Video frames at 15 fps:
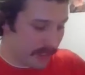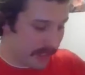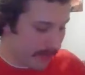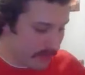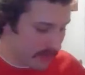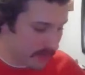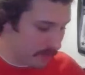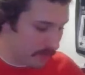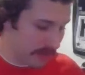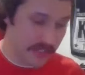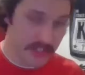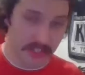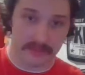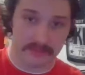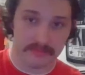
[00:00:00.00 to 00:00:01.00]
been an absolute
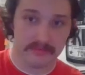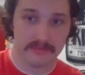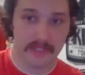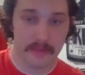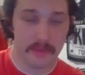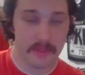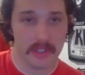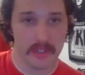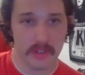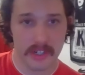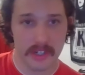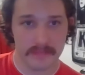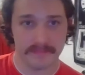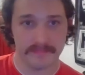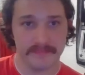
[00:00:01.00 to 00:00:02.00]
pleasure. I've really
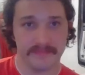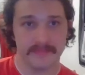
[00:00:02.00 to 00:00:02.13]
enjoyed it.